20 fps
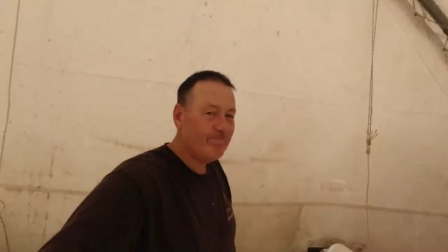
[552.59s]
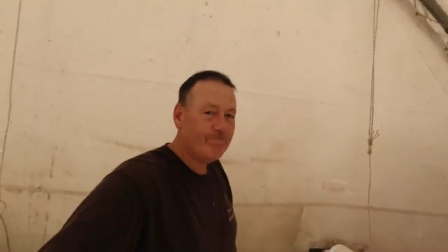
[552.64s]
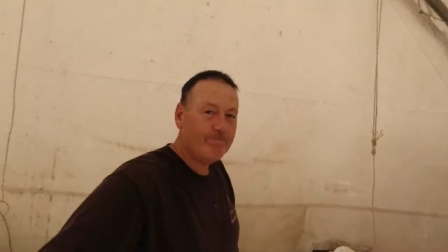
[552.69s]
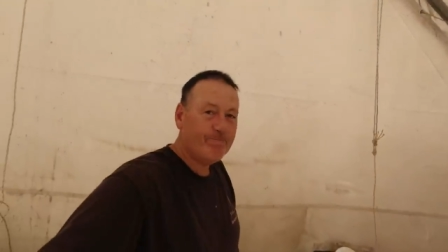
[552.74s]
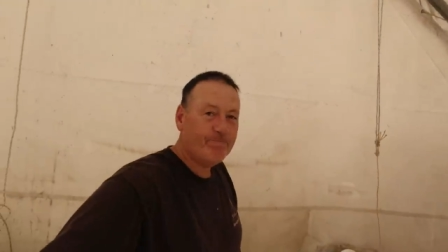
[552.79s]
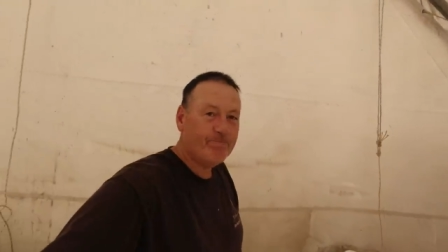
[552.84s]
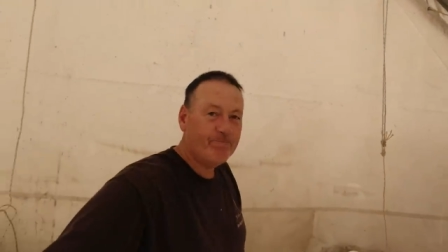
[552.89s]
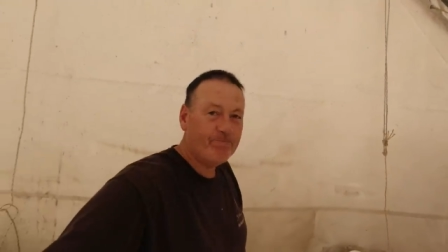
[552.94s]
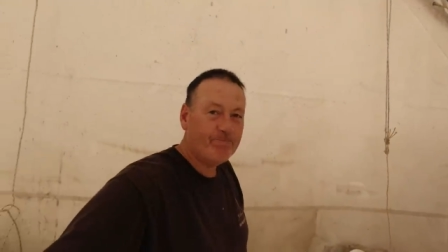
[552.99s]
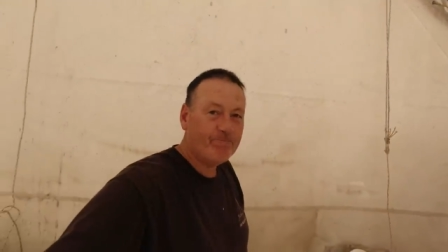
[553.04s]

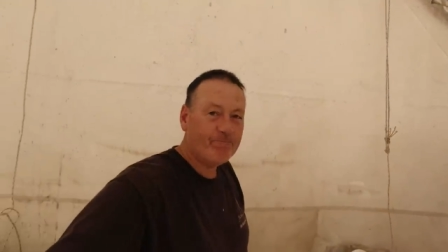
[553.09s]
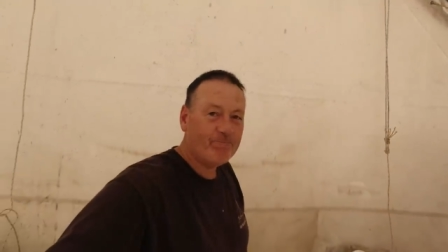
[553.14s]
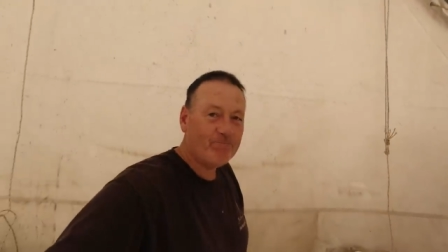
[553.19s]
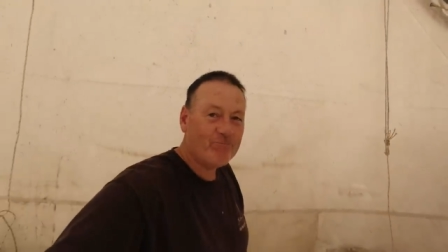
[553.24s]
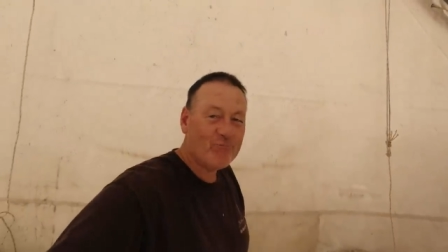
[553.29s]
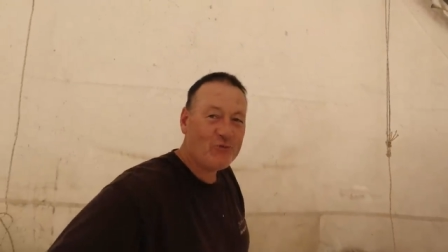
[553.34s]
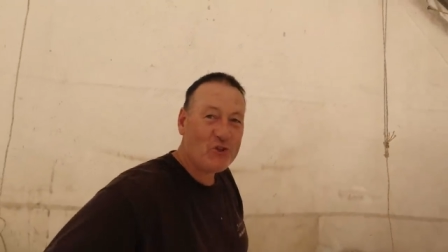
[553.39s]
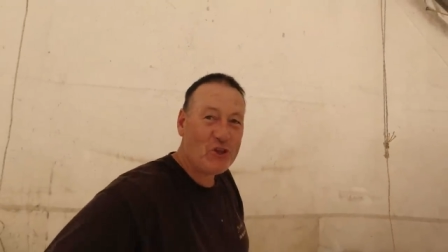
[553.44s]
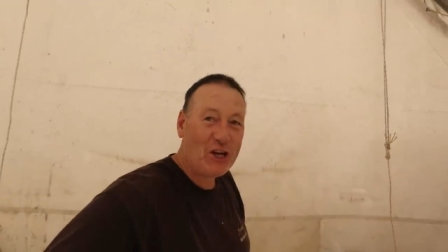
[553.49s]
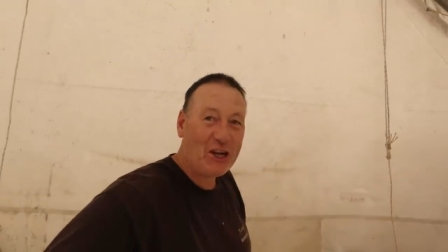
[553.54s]

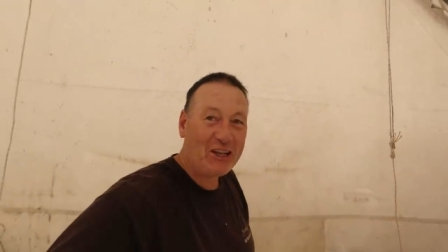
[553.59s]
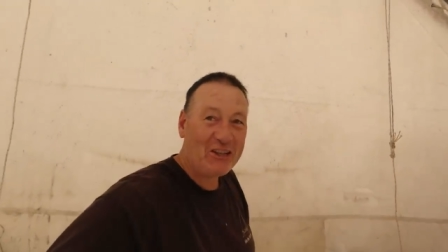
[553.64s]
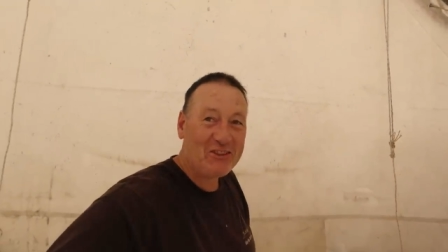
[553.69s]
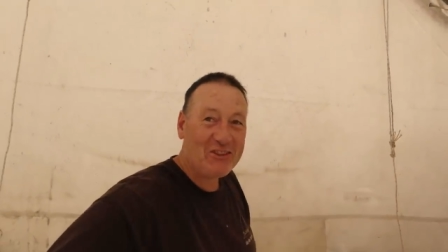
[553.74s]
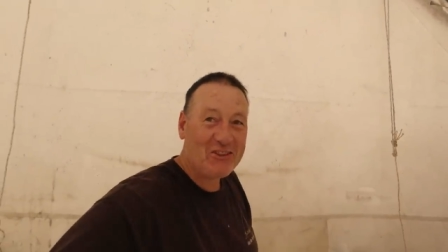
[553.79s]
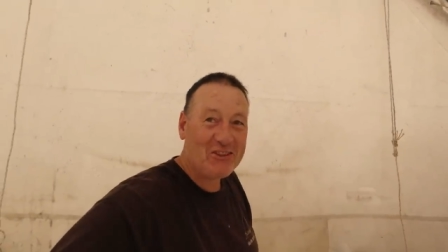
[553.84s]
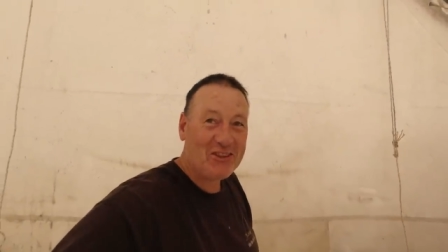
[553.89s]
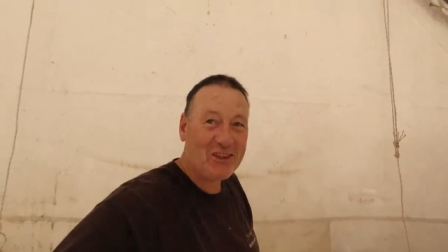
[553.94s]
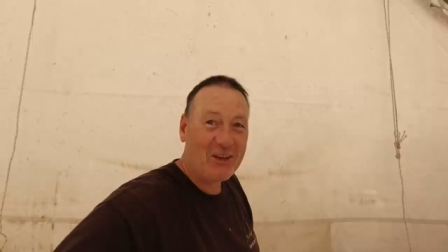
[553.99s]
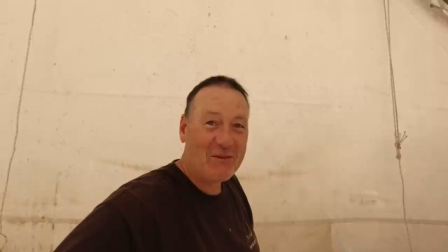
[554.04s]
Hmm.
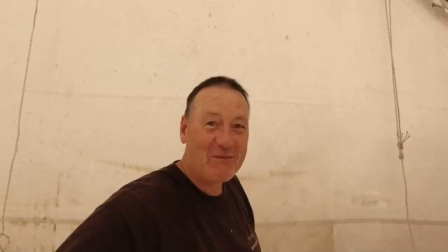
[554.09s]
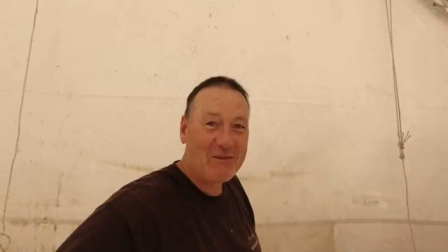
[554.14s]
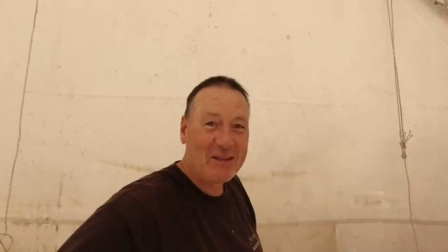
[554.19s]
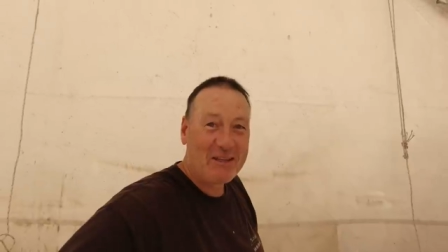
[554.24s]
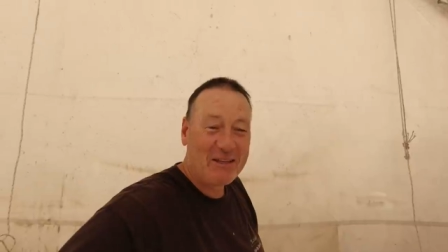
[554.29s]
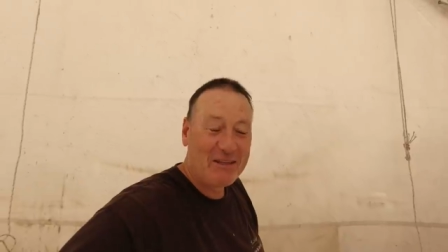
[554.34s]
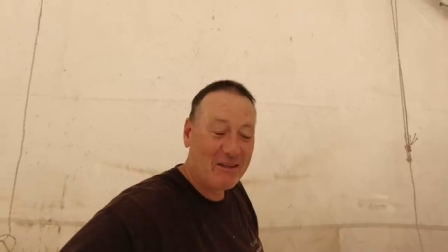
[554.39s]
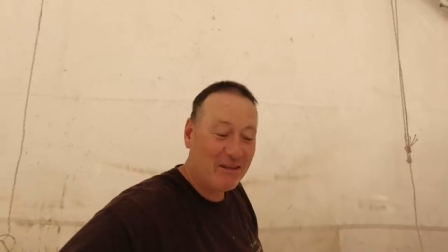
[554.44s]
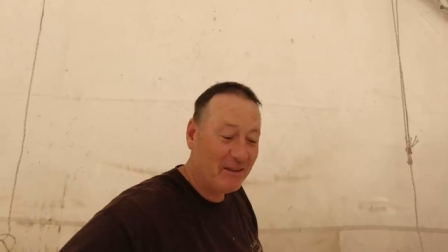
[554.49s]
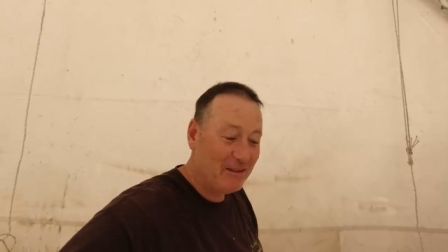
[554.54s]
Janet just let
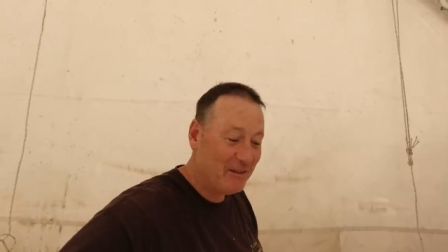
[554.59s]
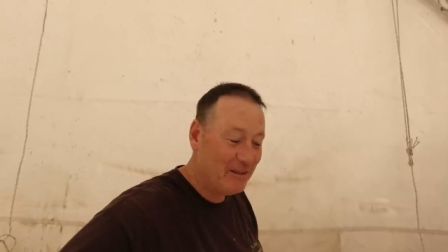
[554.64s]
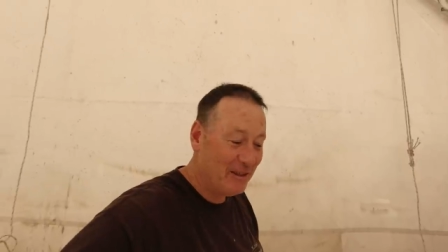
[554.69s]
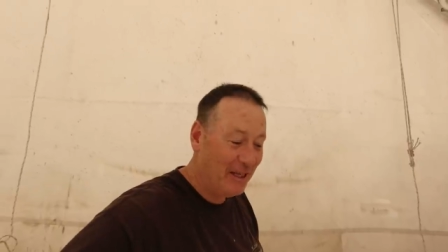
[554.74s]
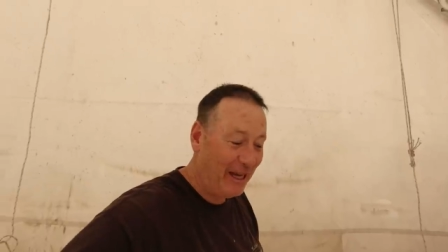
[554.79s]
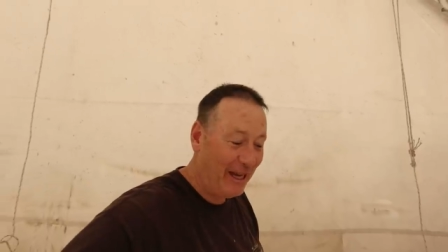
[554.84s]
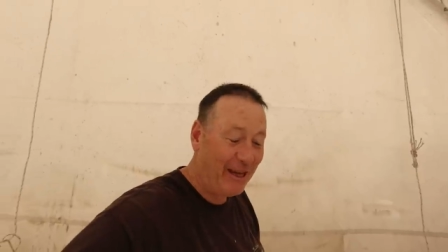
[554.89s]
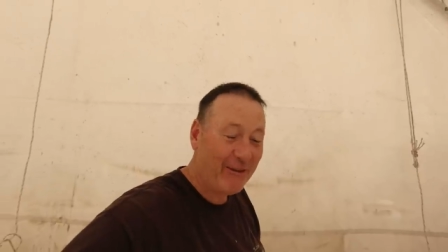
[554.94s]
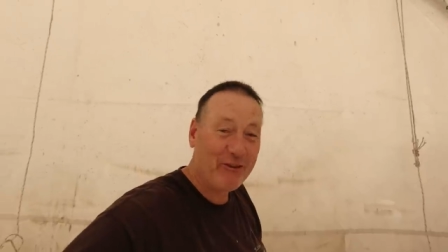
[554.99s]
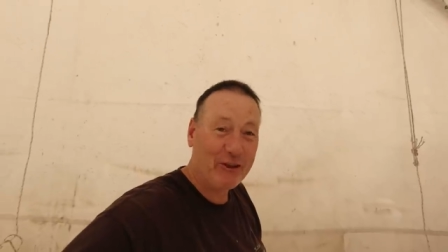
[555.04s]
me
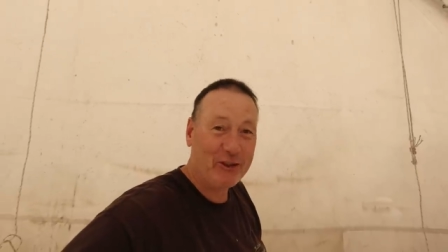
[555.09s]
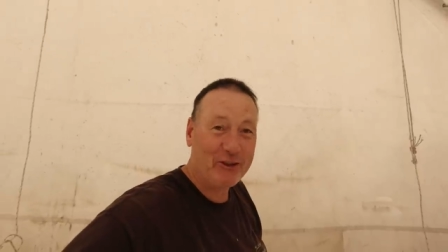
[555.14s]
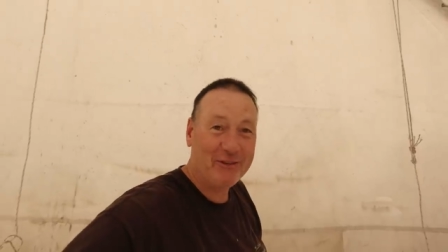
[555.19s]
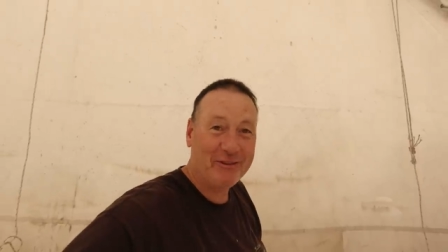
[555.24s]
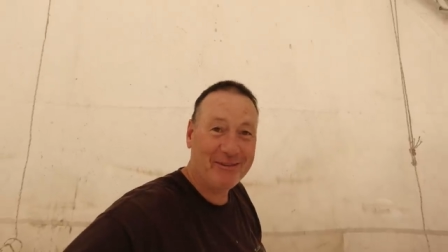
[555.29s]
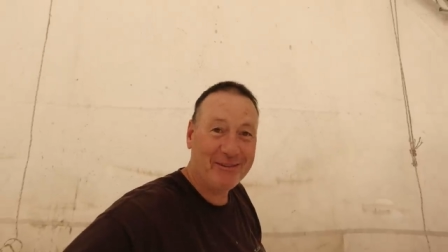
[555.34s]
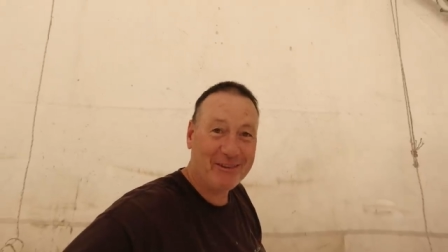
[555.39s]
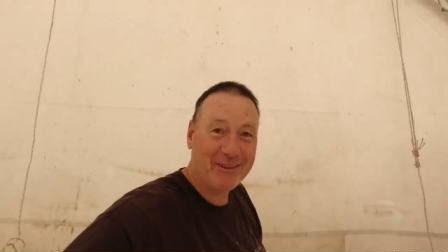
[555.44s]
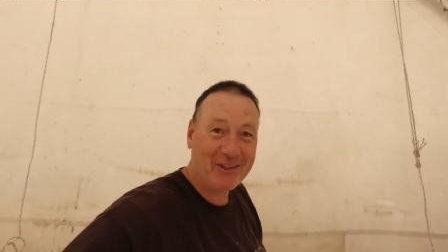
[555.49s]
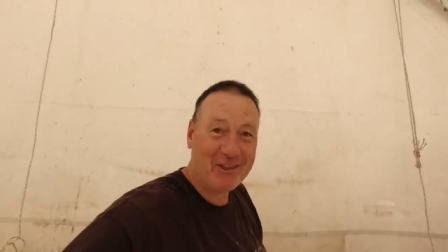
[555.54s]
have it
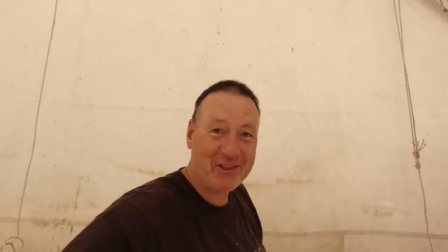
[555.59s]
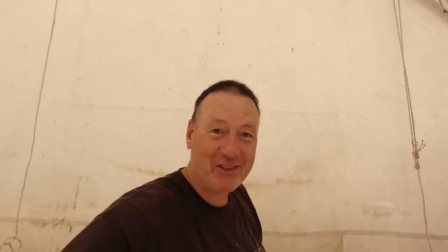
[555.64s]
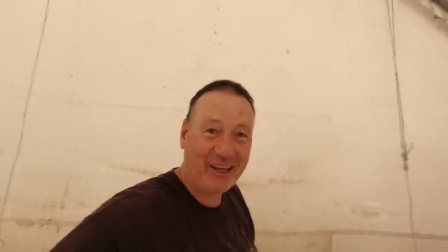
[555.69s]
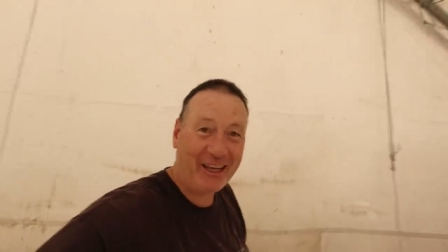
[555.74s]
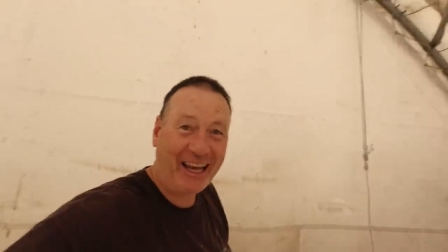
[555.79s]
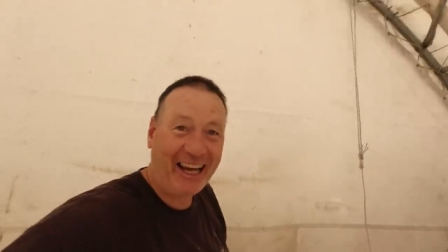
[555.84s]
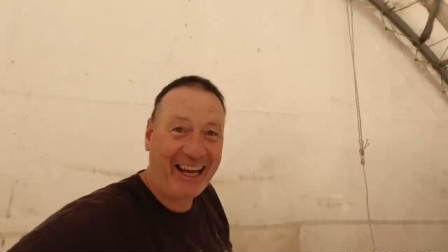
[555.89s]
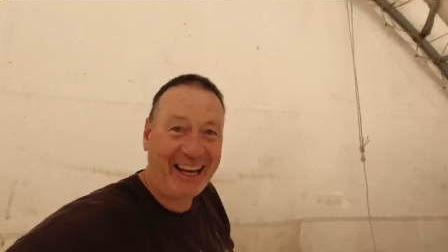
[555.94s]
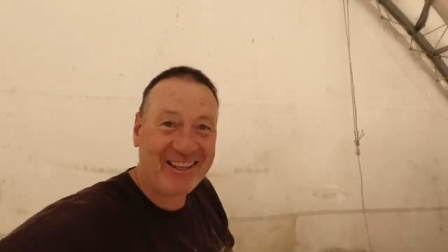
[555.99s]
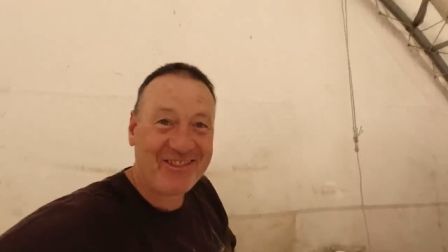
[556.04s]
because
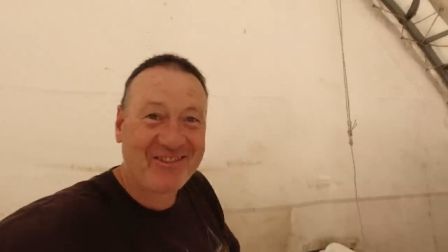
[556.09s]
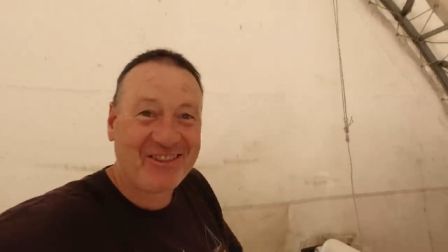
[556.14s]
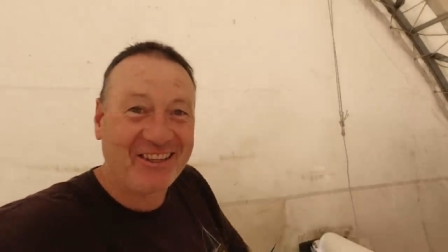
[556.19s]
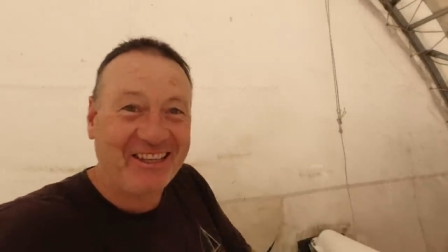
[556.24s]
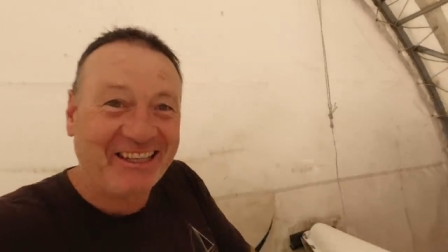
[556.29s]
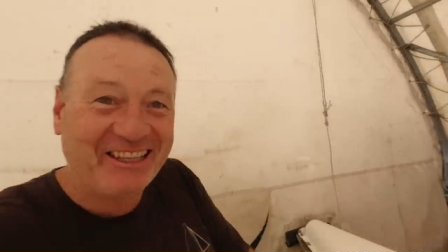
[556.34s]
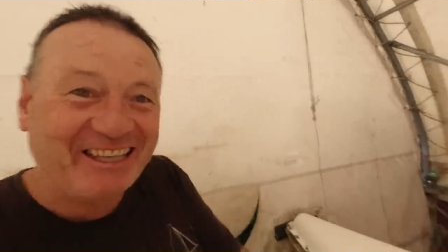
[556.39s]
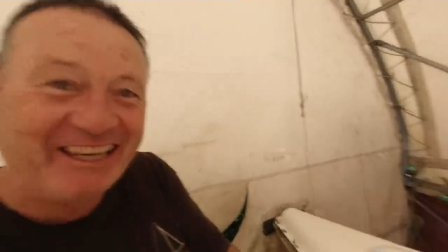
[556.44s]
I asked her